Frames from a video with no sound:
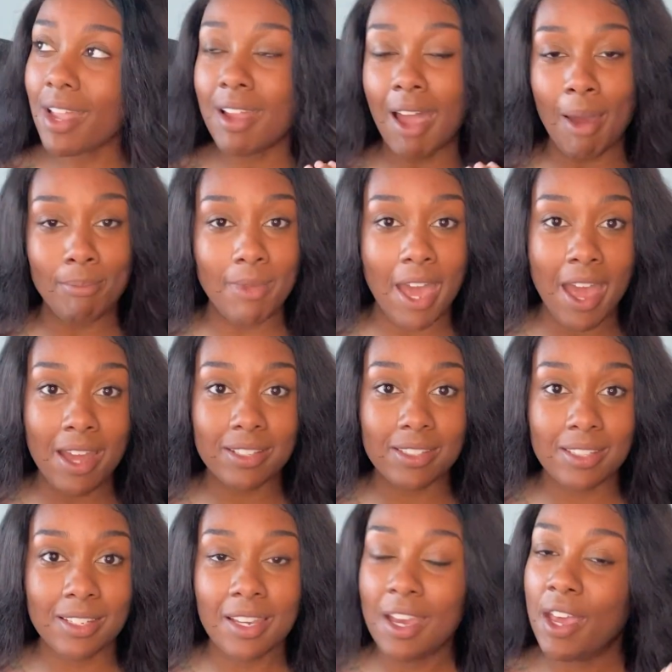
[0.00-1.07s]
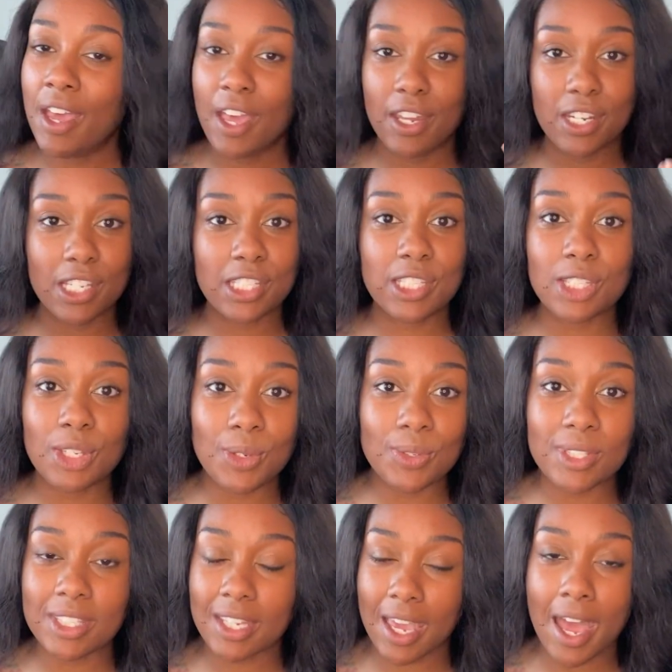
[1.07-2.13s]
I'm not an
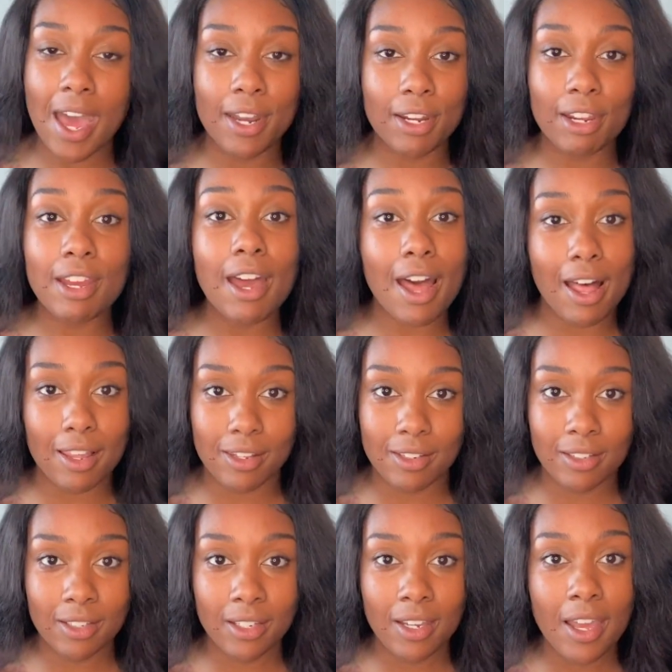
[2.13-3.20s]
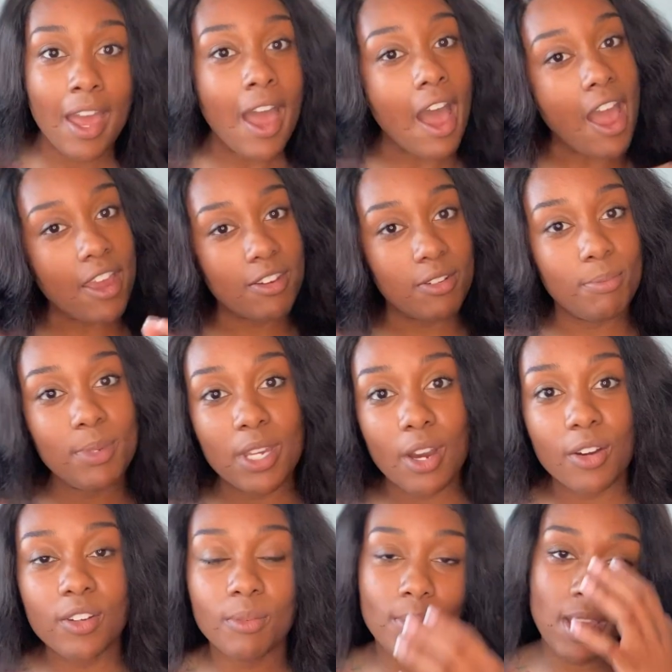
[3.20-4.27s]
excuse kind of girl. I am the
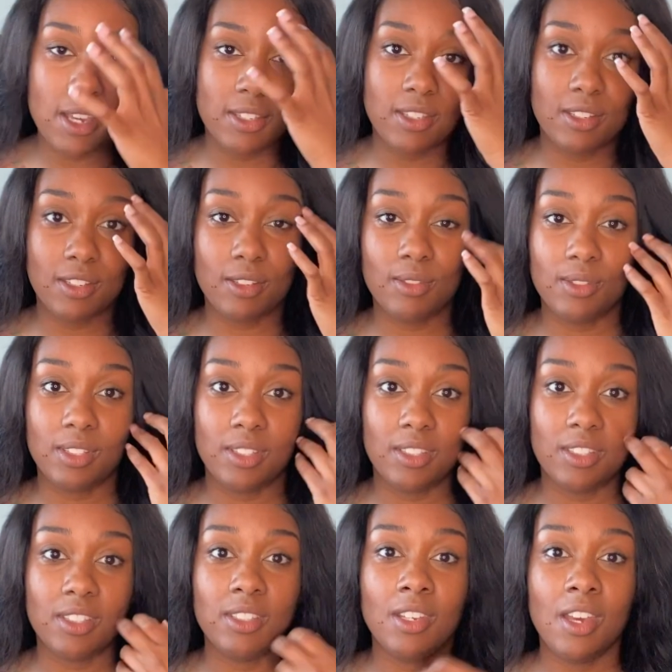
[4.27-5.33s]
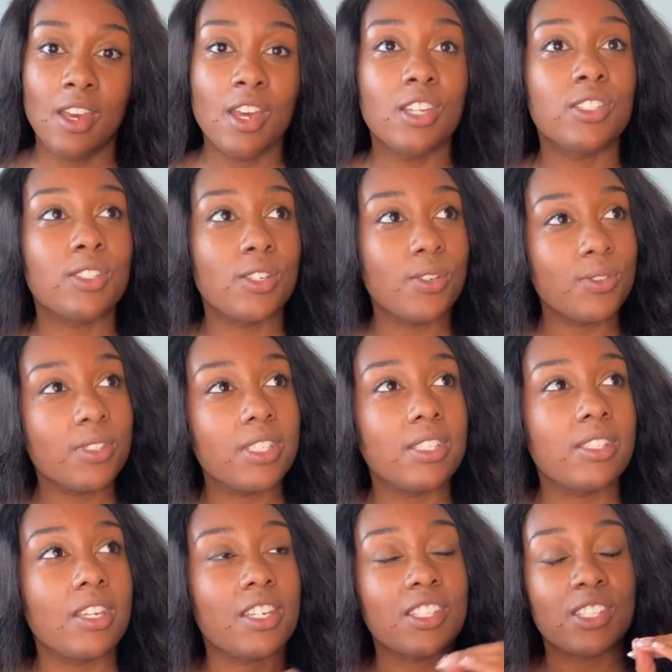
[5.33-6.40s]
beholder of my excuses.
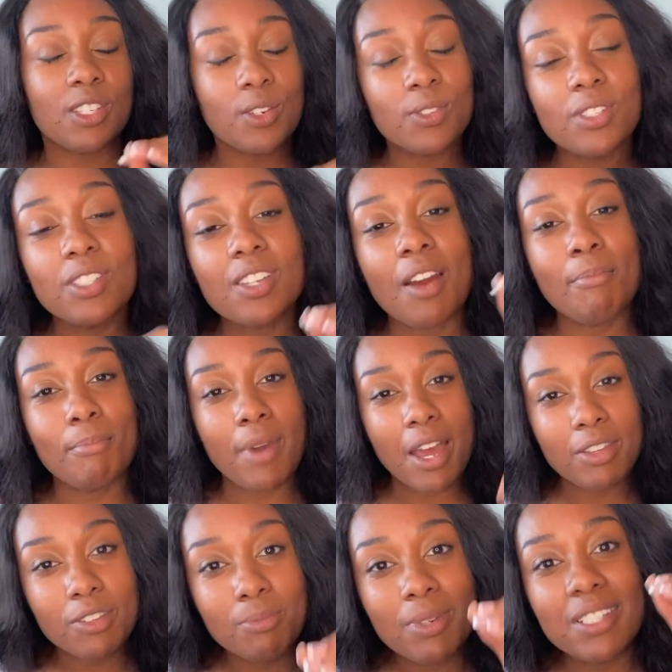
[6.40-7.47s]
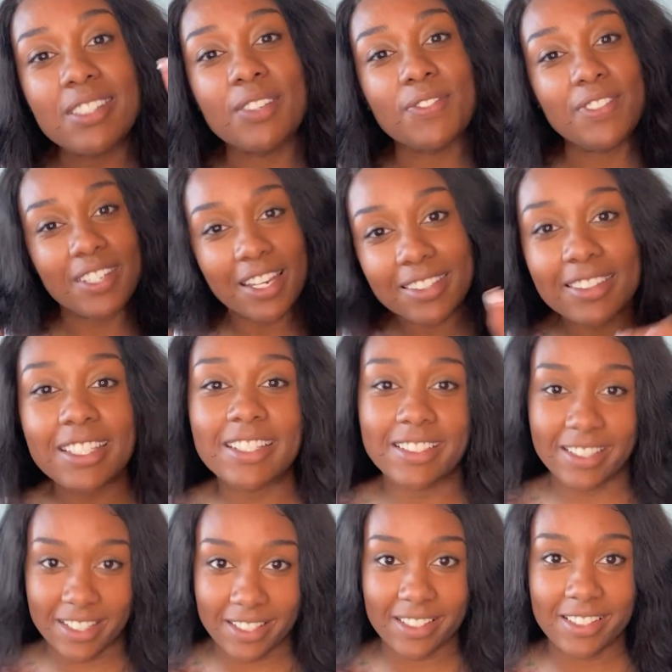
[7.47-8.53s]
Excuses are monuments of
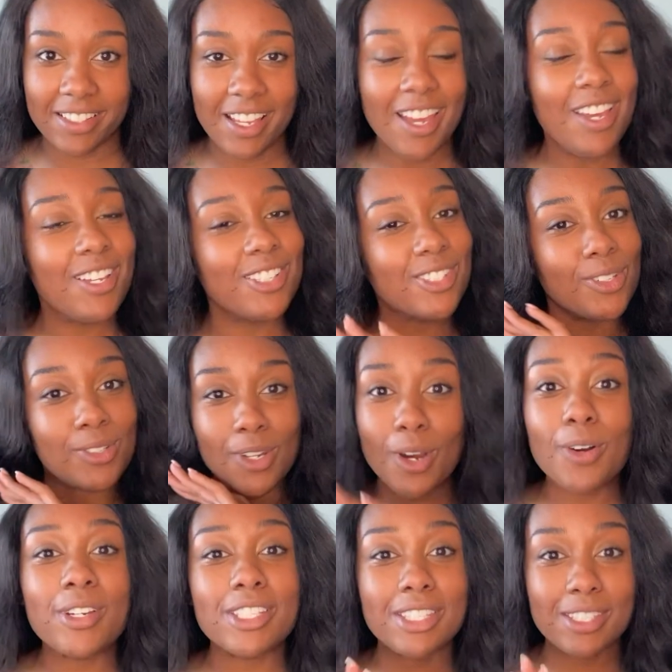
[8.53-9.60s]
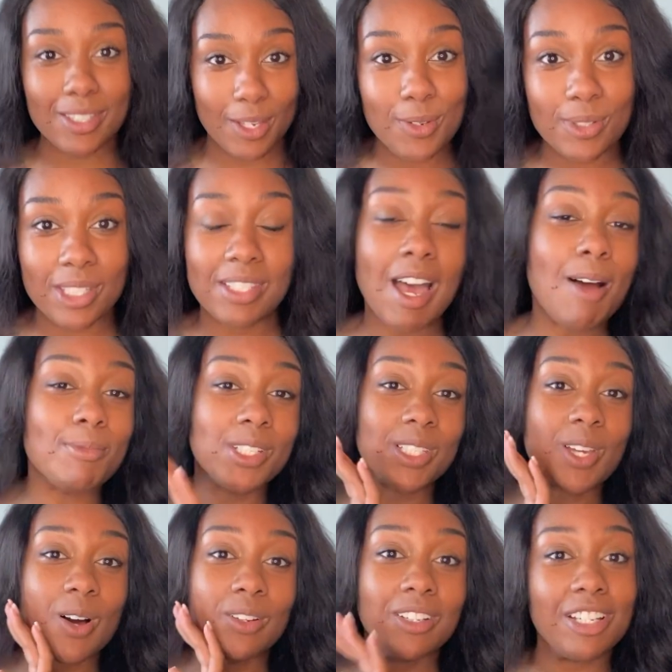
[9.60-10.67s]
nothingness. So no excuses. I'm
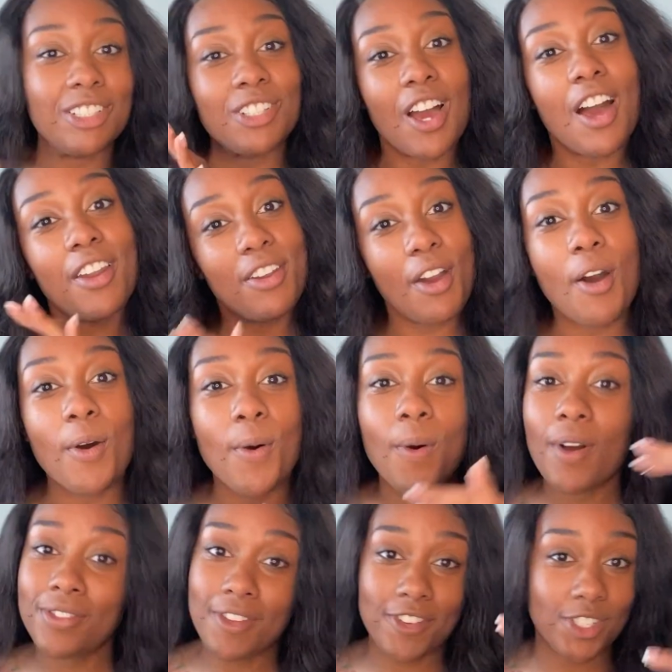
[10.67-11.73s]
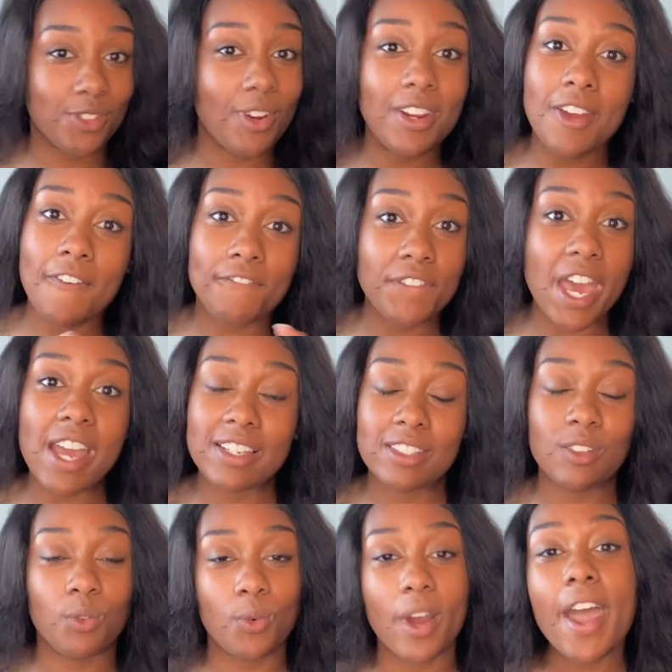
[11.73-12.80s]
just gonna let y'all know the straight up facts
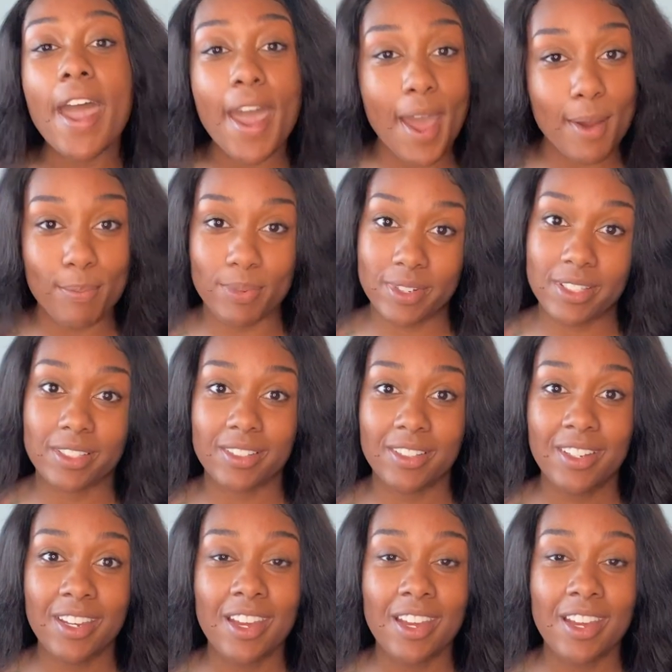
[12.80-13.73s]
of what happened.